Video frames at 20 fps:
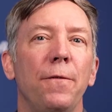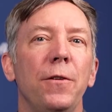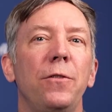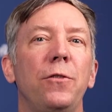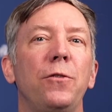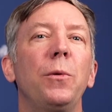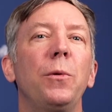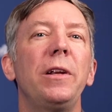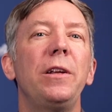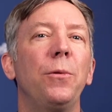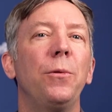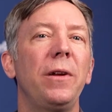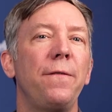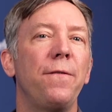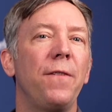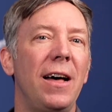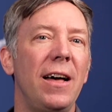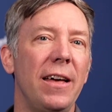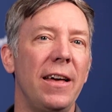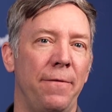
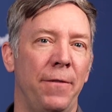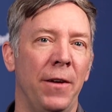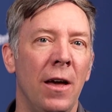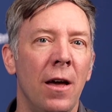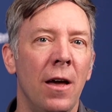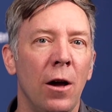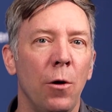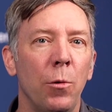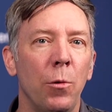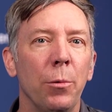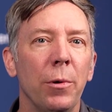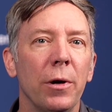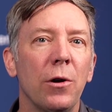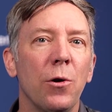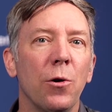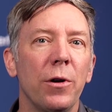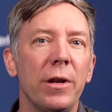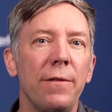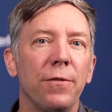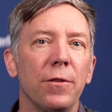2025. We're
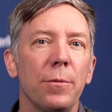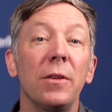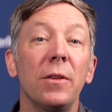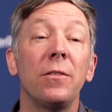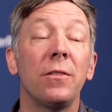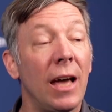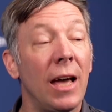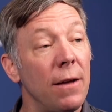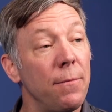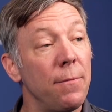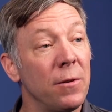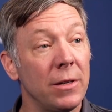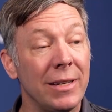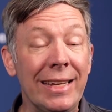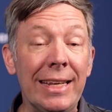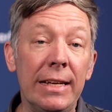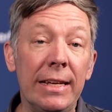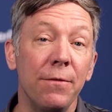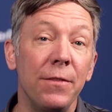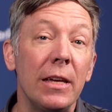recording from the Cyber
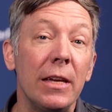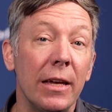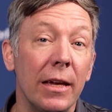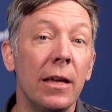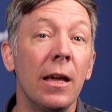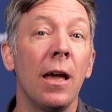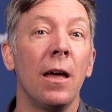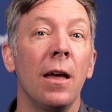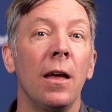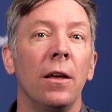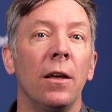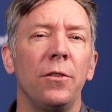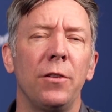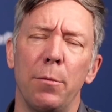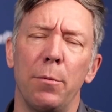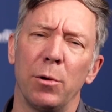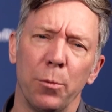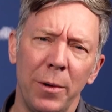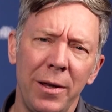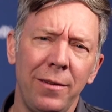
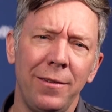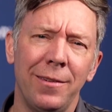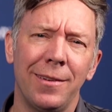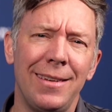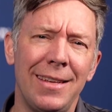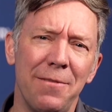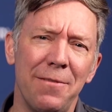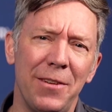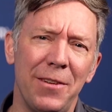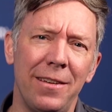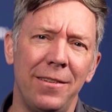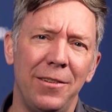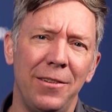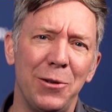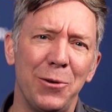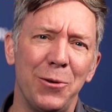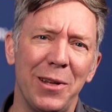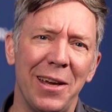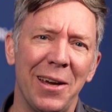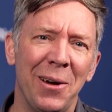Risk TV
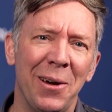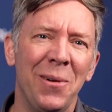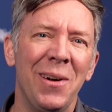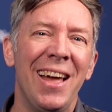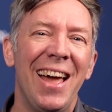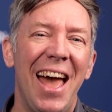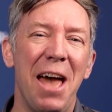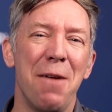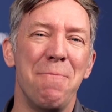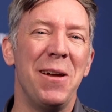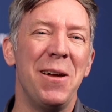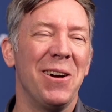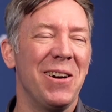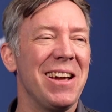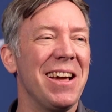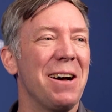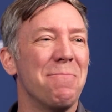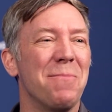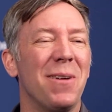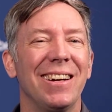studio at
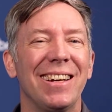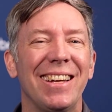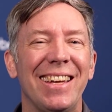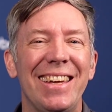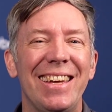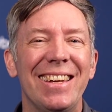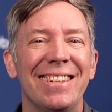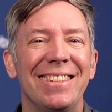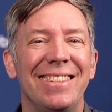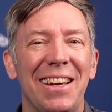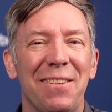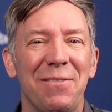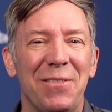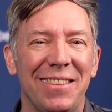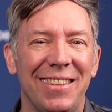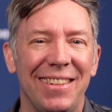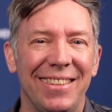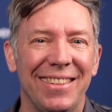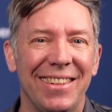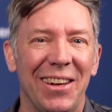Marriott Marquis in San
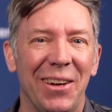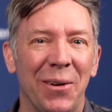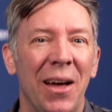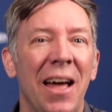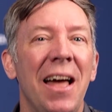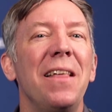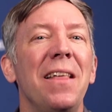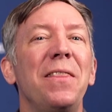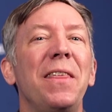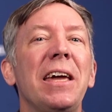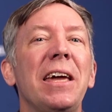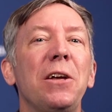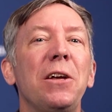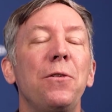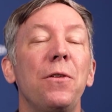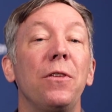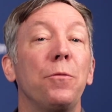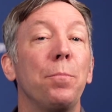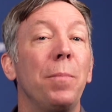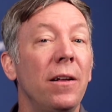Francisco. Thank you to
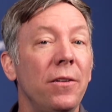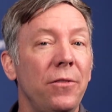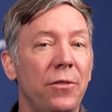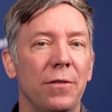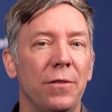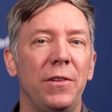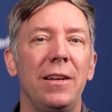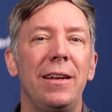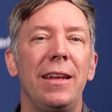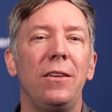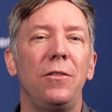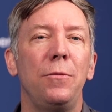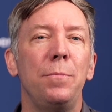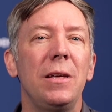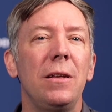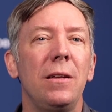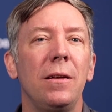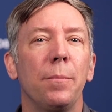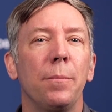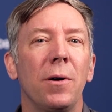the sponsor of today's
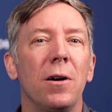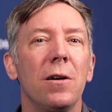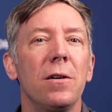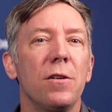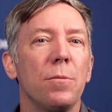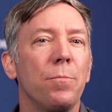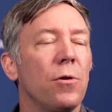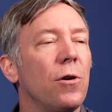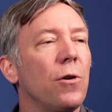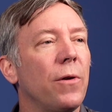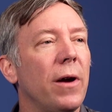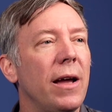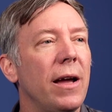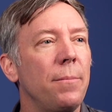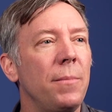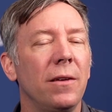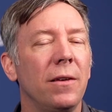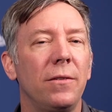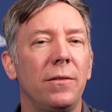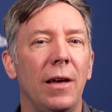media partner
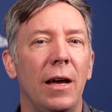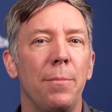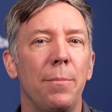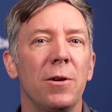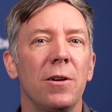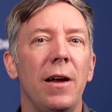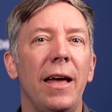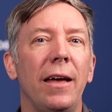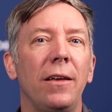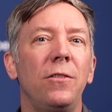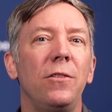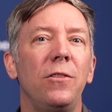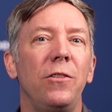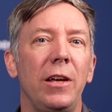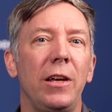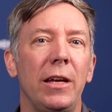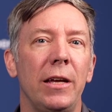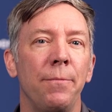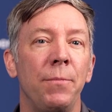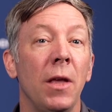program, Cyber
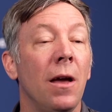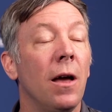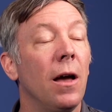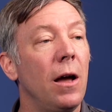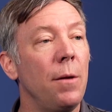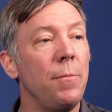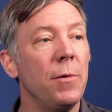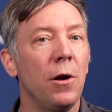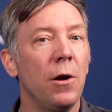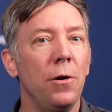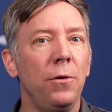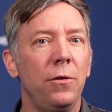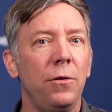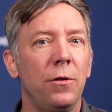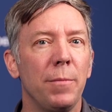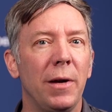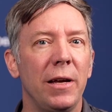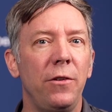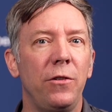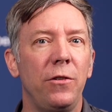SG. I'm your host,
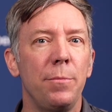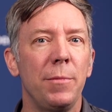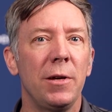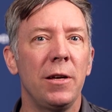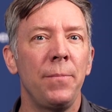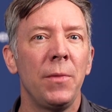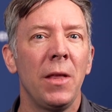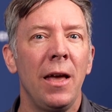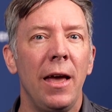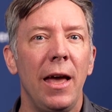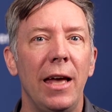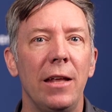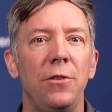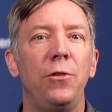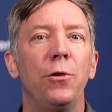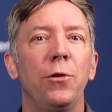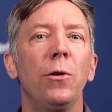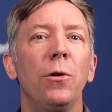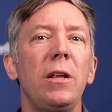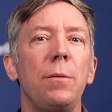Mike Shima, and
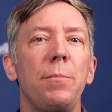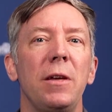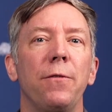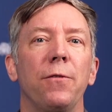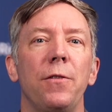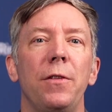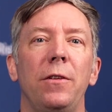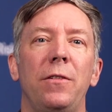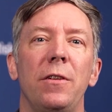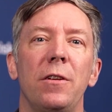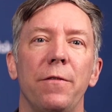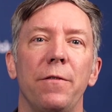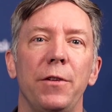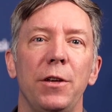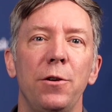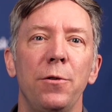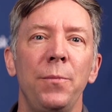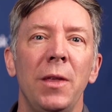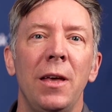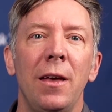joining me for this
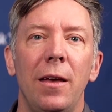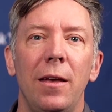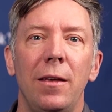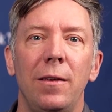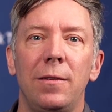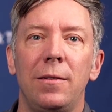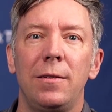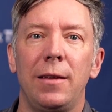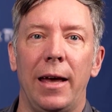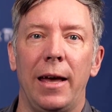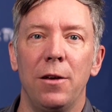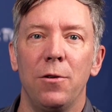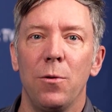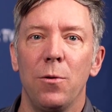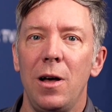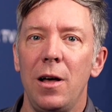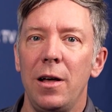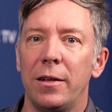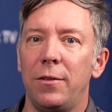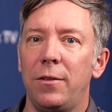interview is Taik
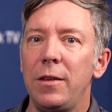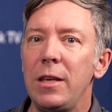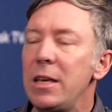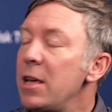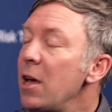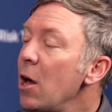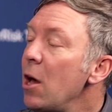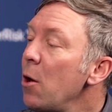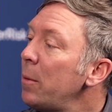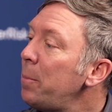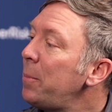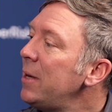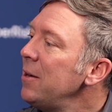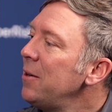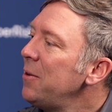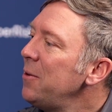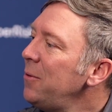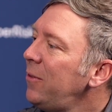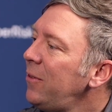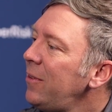Guan, CEO at
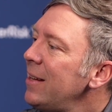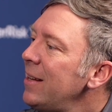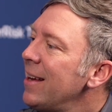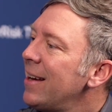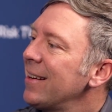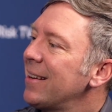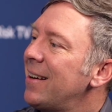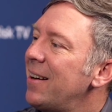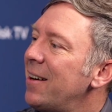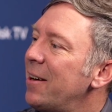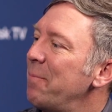PQC.com.